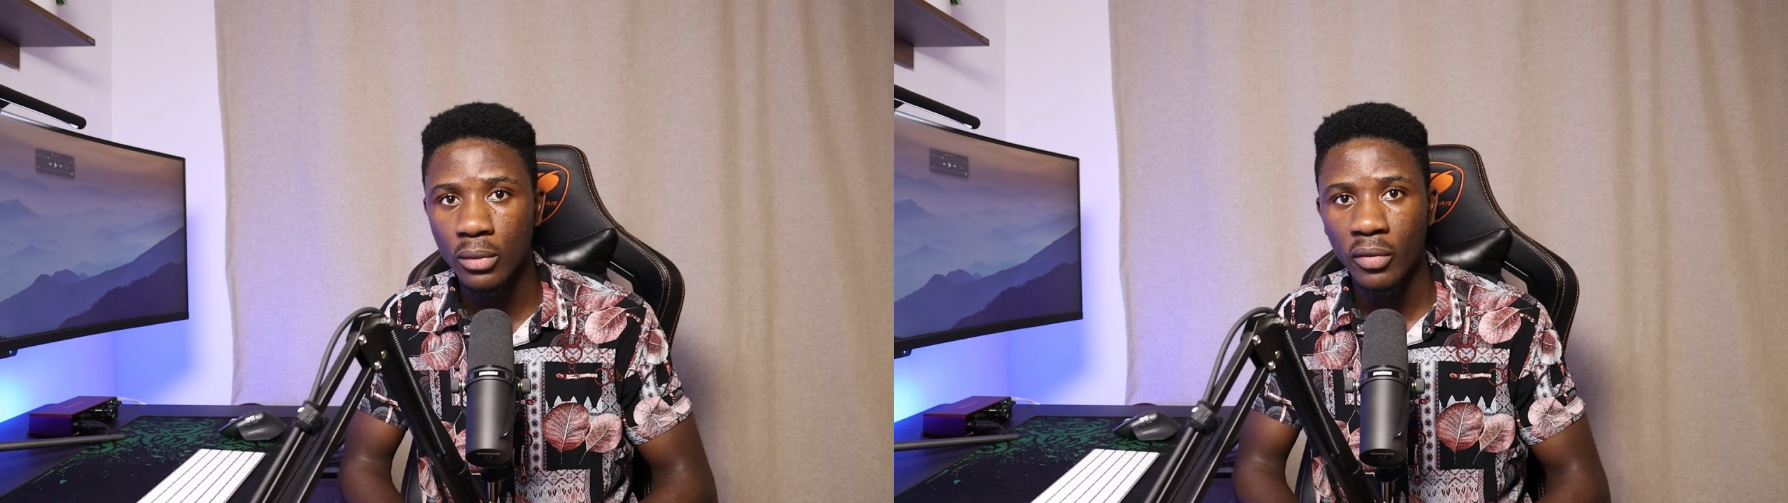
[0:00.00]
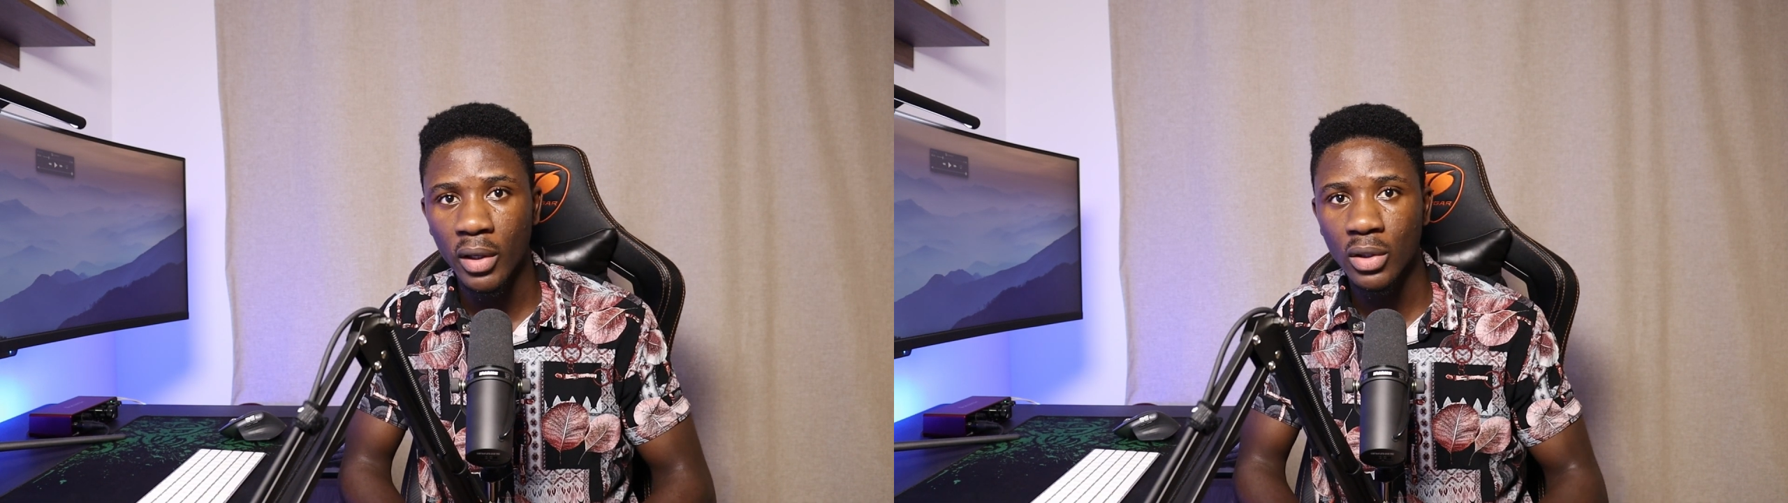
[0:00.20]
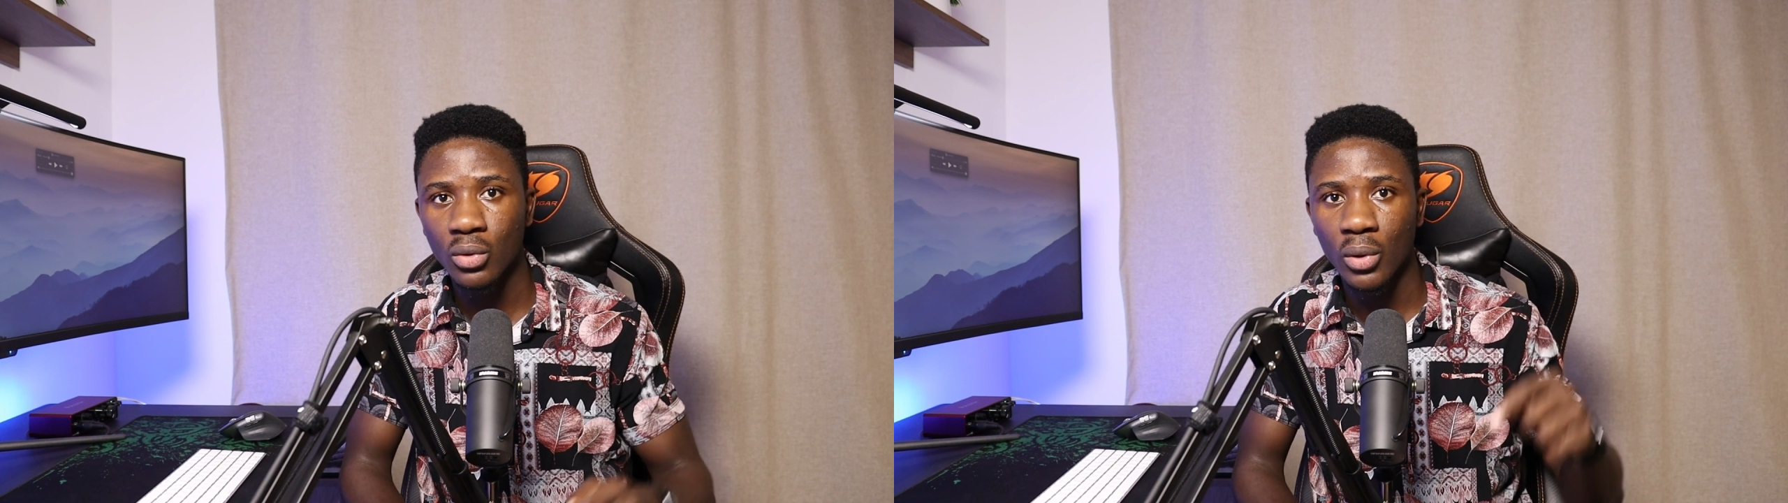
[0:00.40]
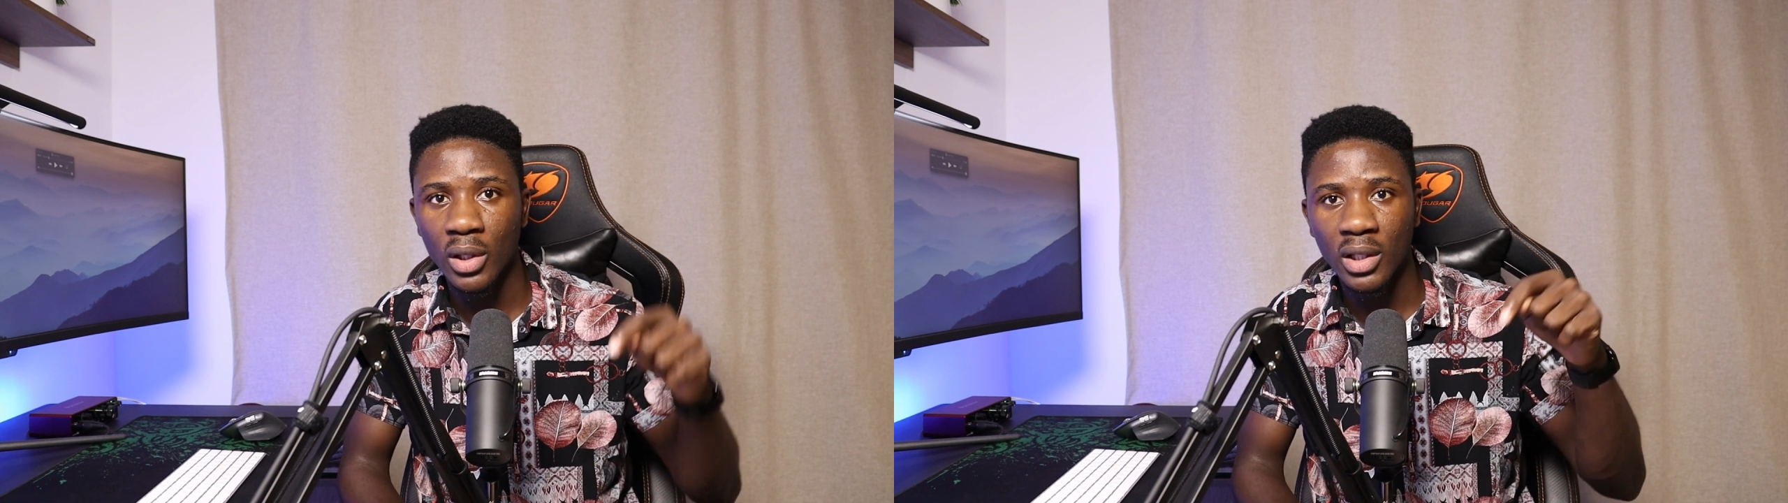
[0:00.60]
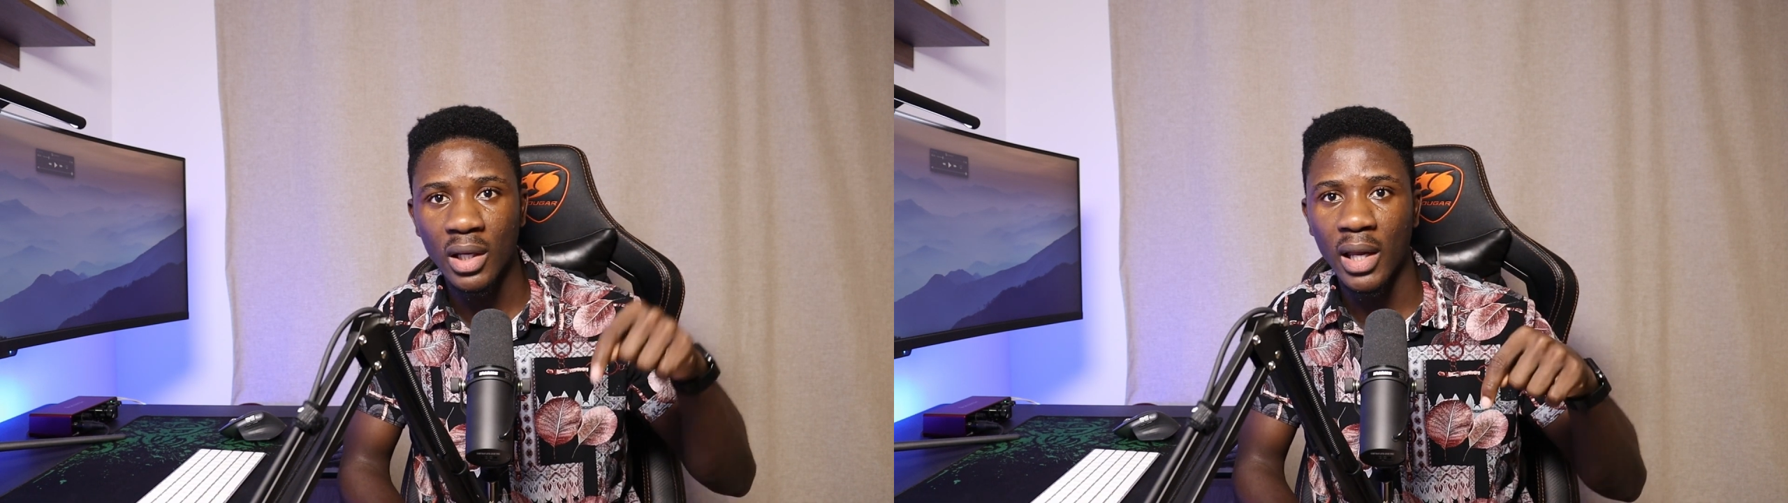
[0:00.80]
don't forget to
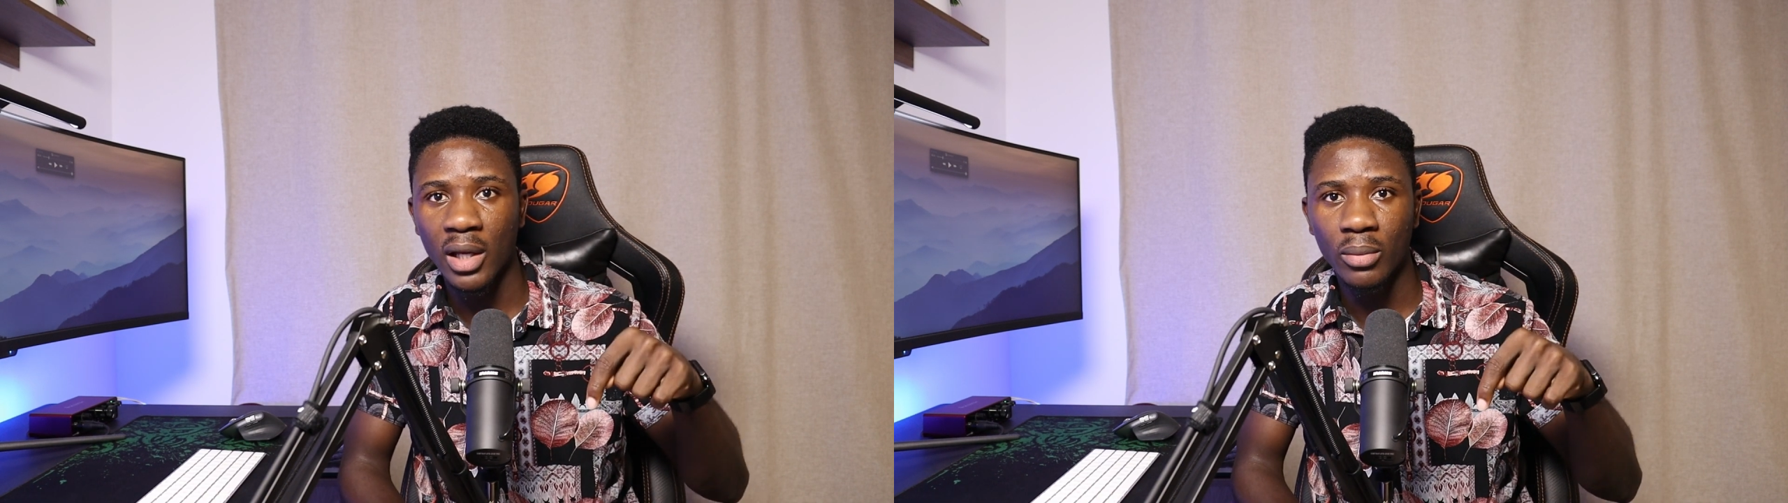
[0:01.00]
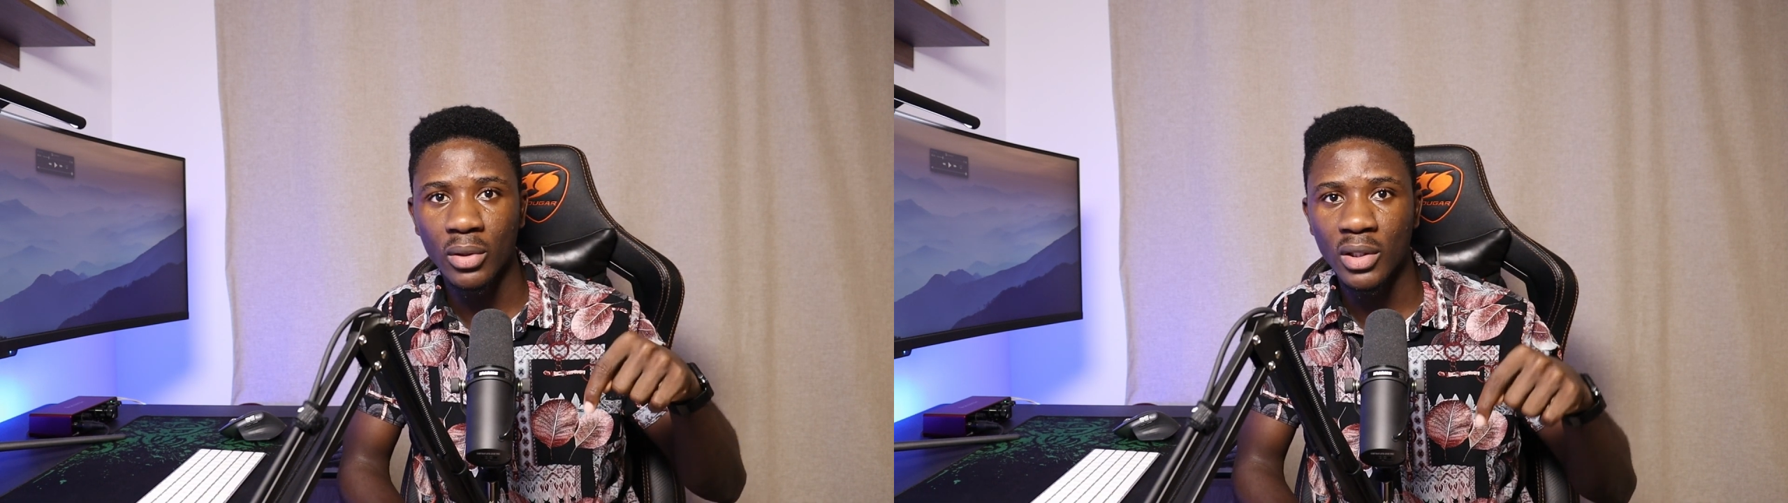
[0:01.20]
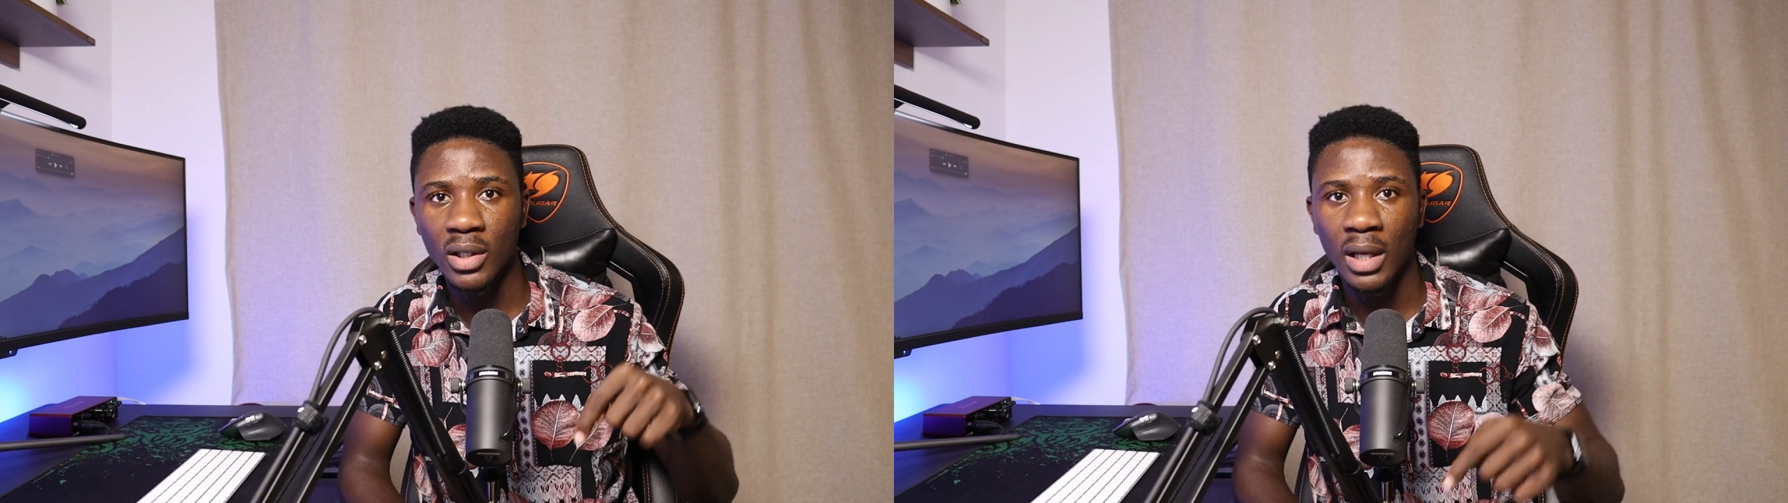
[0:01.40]
hit the like button